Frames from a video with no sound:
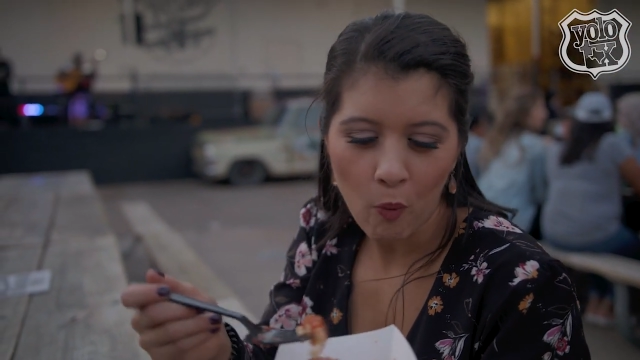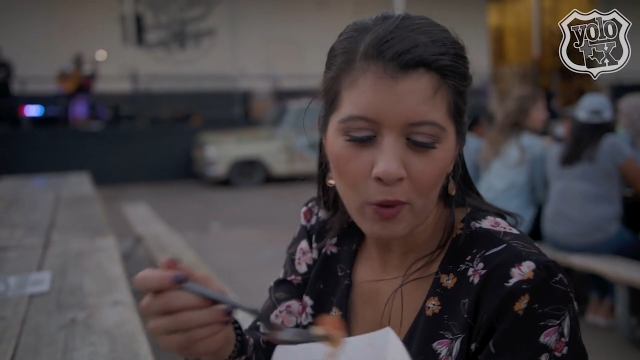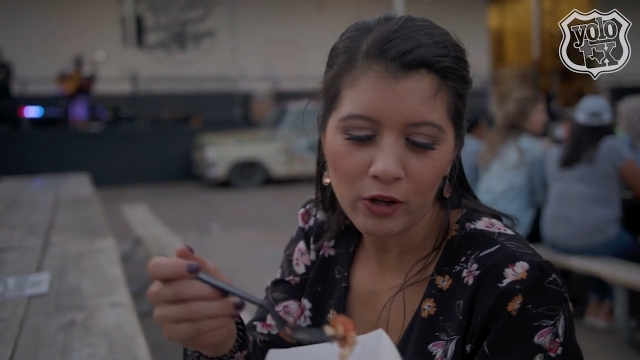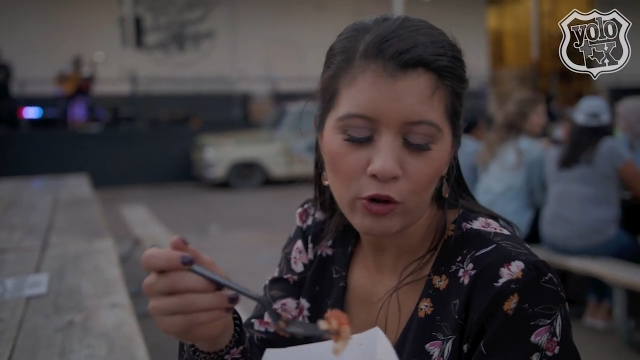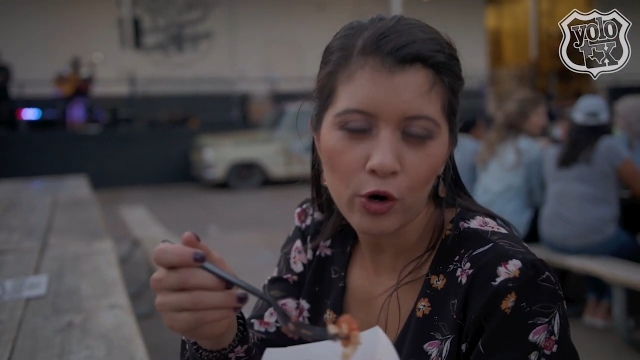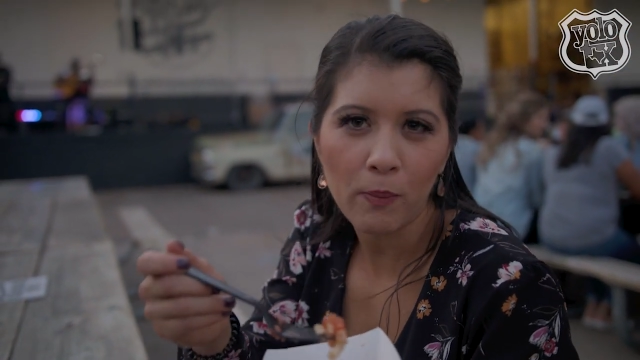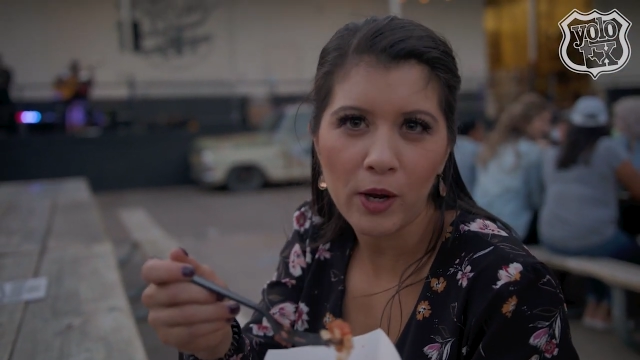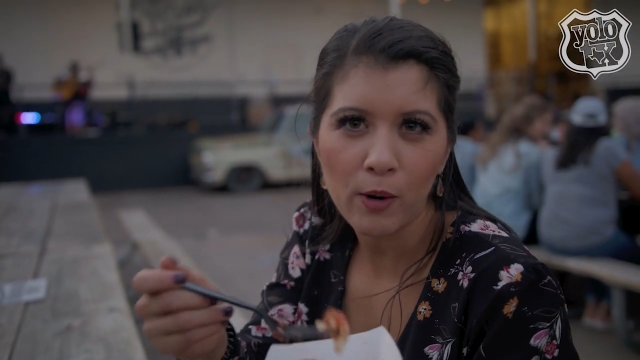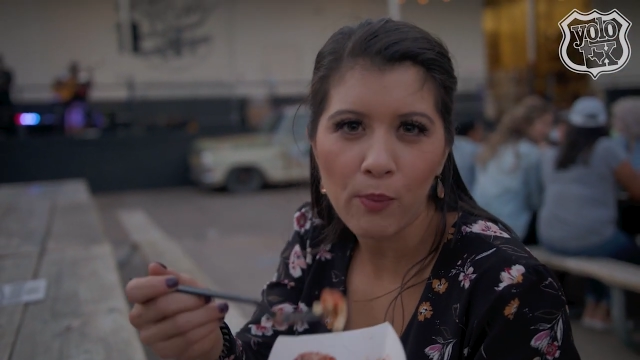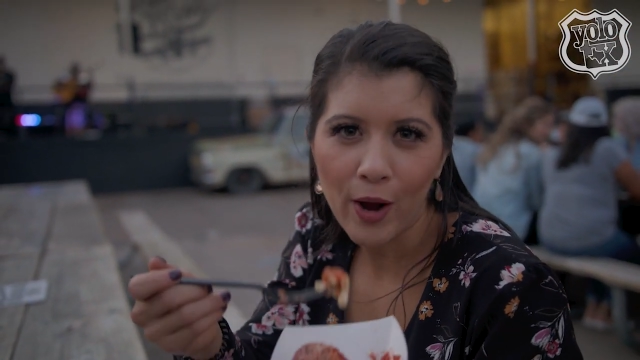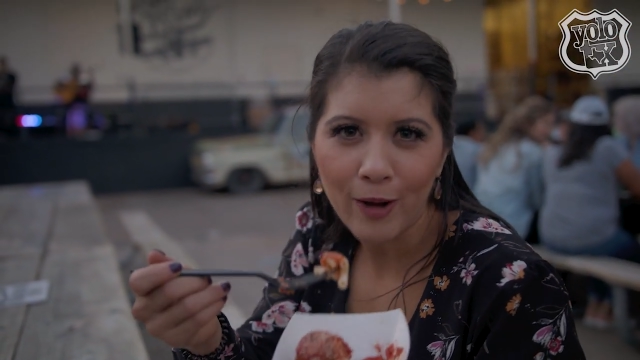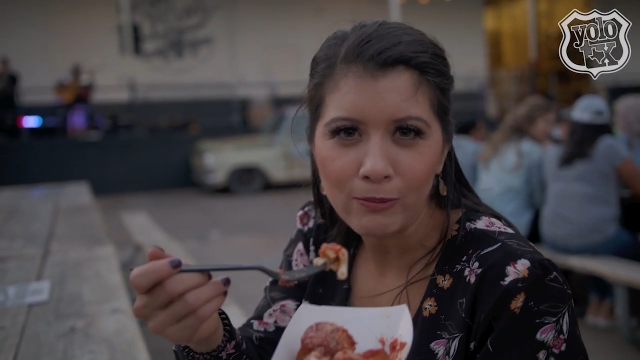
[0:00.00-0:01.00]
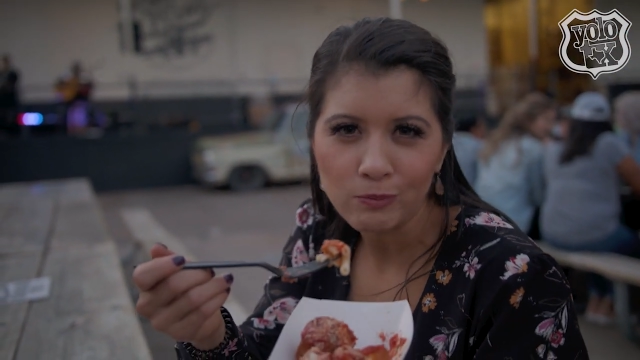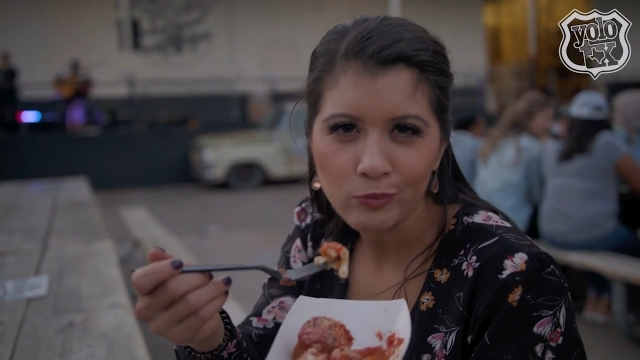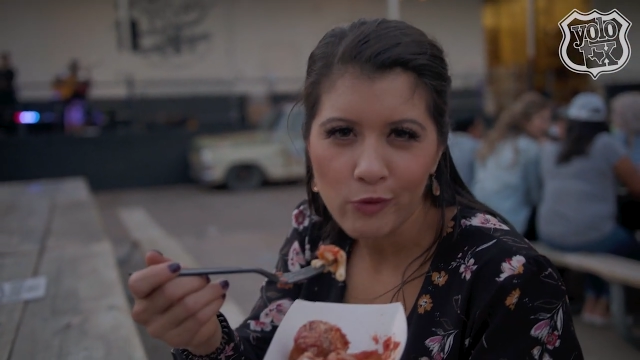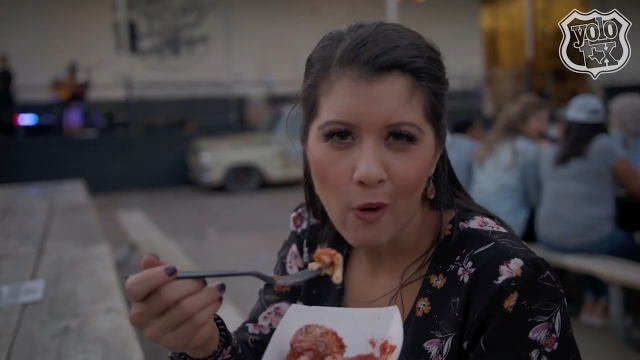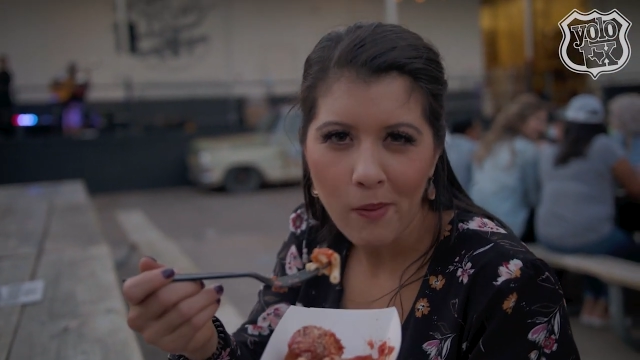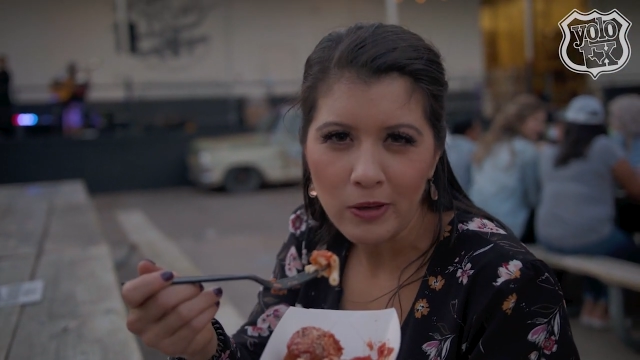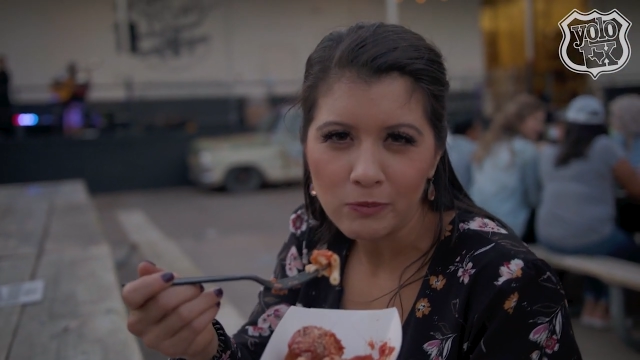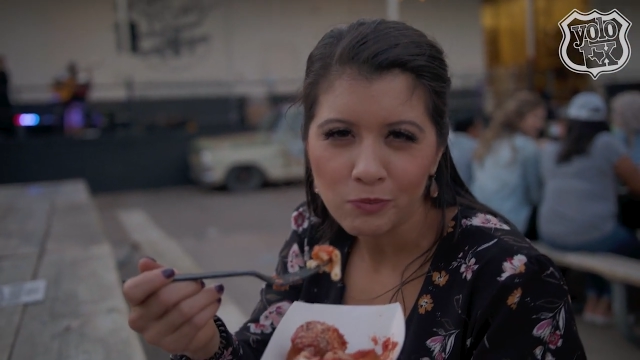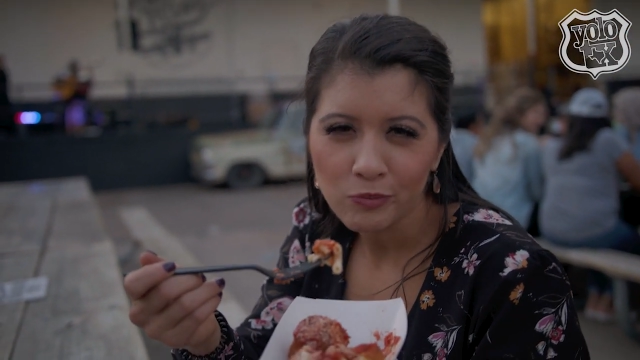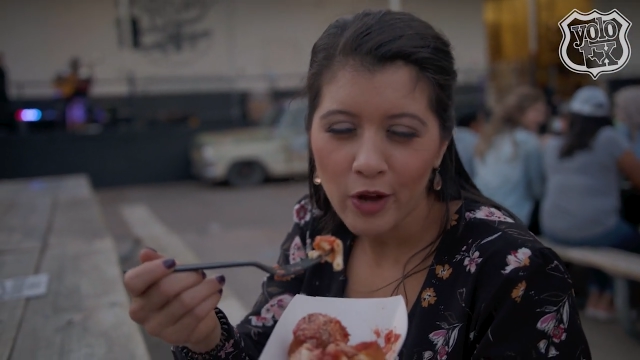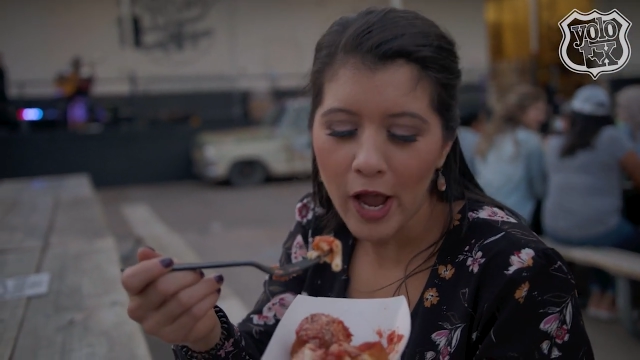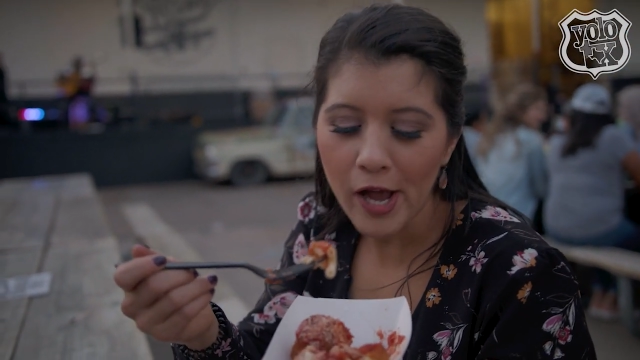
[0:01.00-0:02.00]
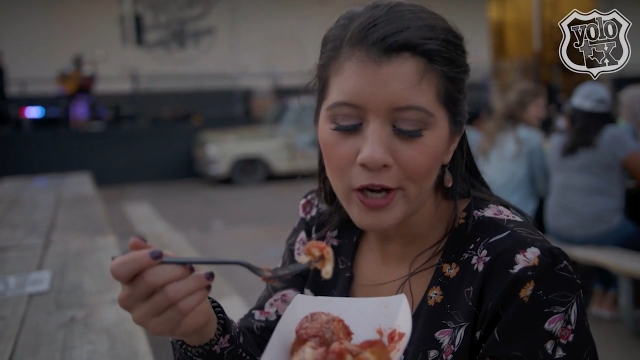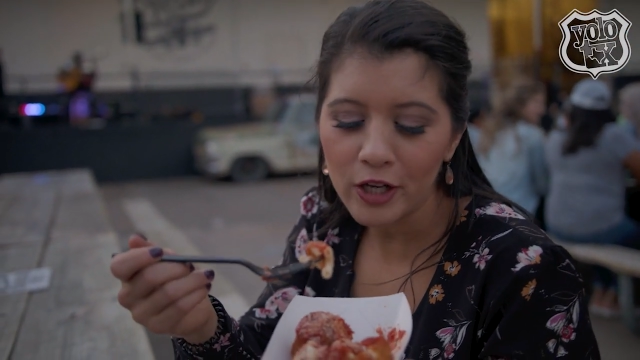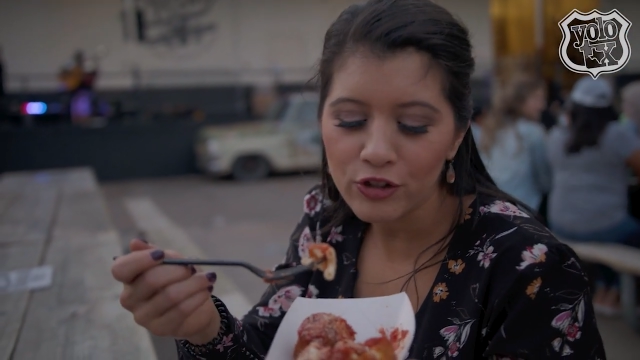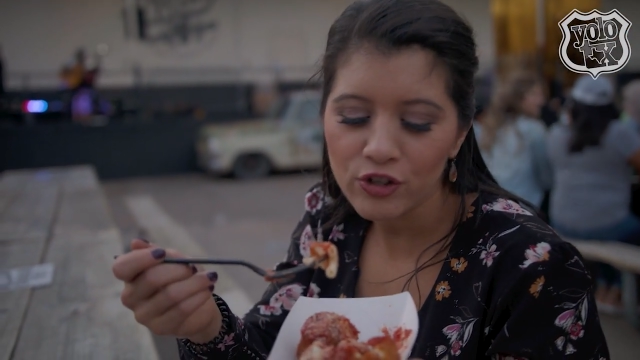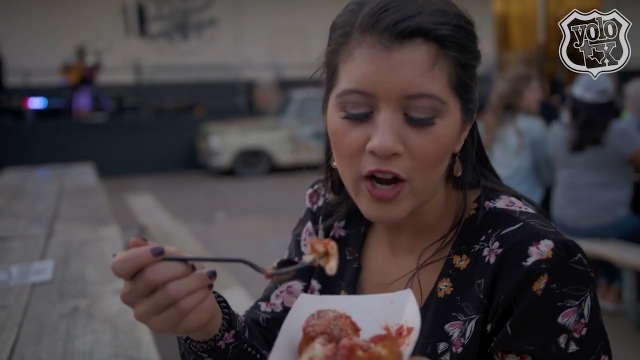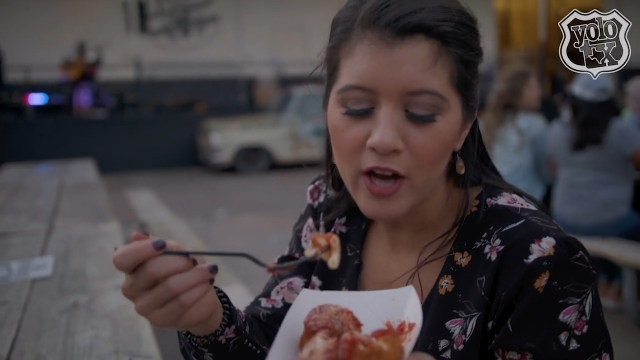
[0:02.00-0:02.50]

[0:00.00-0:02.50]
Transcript: with a little bit of bread. And it's